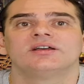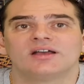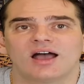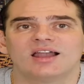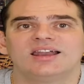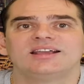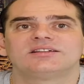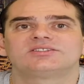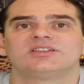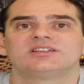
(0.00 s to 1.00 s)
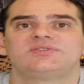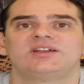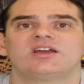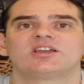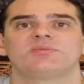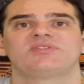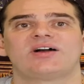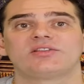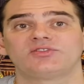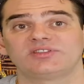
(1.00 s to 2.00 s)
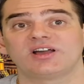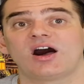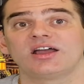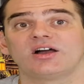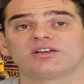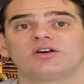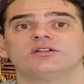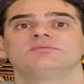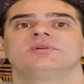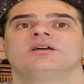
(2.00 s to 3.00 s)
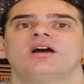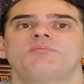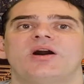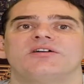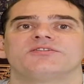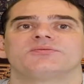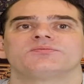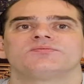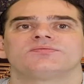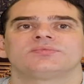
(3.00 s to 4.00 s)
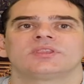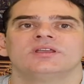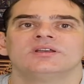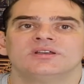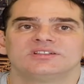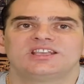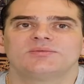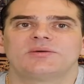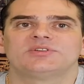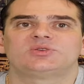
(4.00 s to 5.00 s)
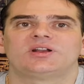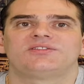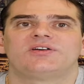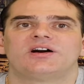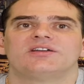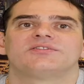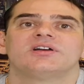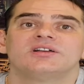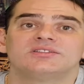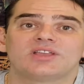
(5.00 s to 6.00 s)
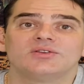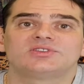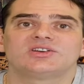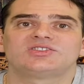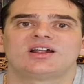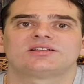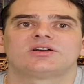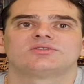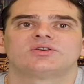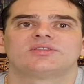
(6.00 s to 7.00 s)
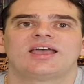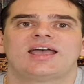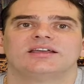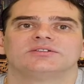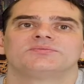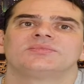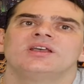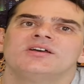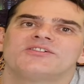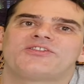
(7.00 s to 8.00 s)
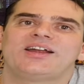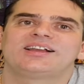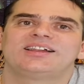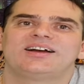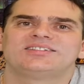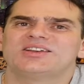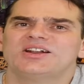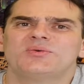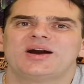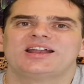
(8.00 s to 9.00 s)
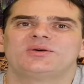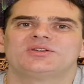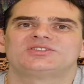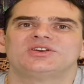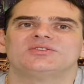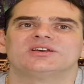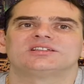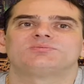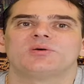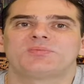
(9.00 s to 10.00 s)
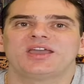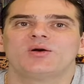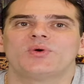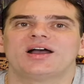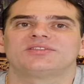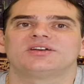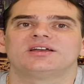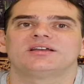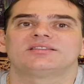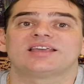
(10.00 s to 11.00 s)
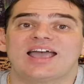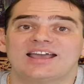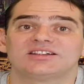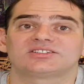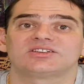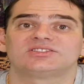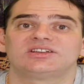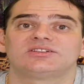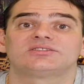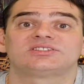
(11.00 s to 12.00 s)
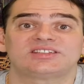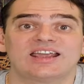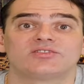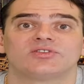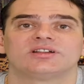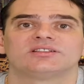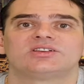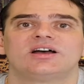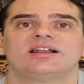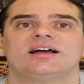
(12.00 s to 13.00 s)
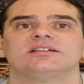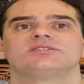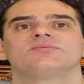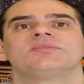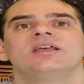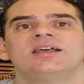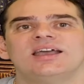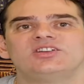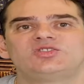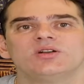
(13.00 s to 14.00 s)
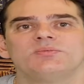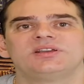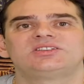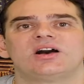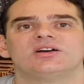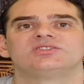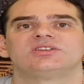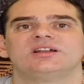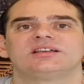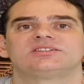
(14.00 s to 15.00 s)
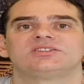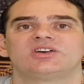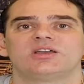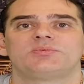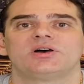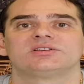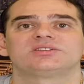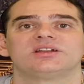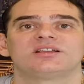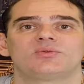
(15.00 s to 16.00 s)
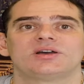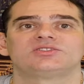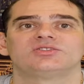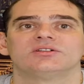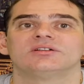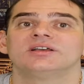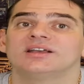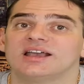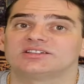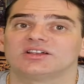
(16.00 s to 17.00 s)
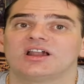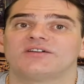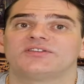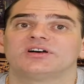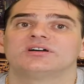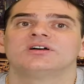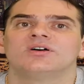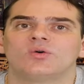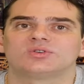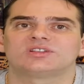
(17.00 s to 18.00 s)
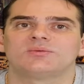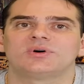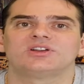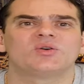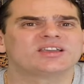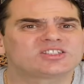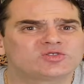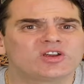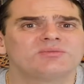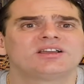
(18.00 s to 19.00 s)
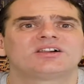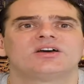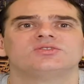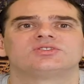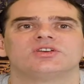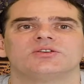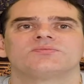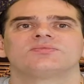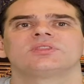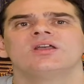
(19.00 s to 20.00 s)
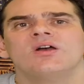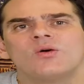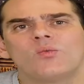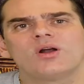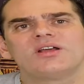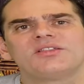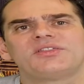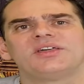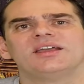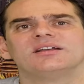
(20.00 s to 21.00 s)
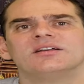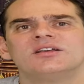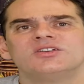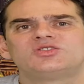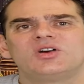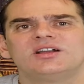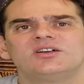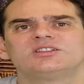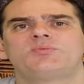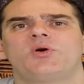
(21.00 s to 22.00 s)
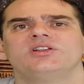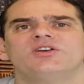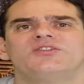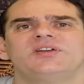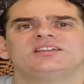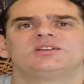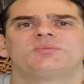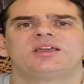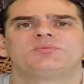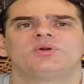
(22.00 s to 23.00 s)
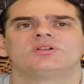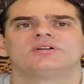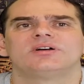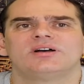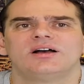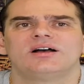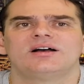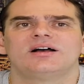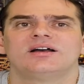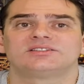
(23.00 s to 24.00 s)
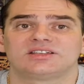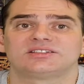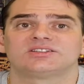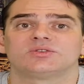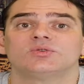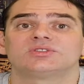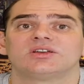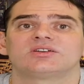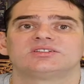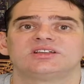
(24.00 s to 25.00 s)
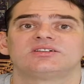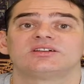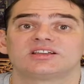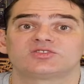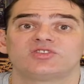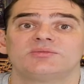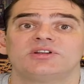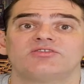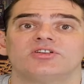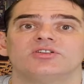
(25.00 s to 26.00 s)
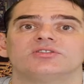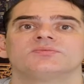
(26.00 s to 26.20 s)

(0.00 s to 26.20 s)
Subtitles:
A link to this video can be found through the eye icon above. Tip number 25. Don't touch an adult on the head. Frankly, I don't know why anyone would do this, but be aware that the head is considered sacred in Thailand. It shouldn't be touched unless the Thai person in question is a lover or someone you're extremely close to. One other thing, try not to point your feet at people, as this is also considered extremely rude.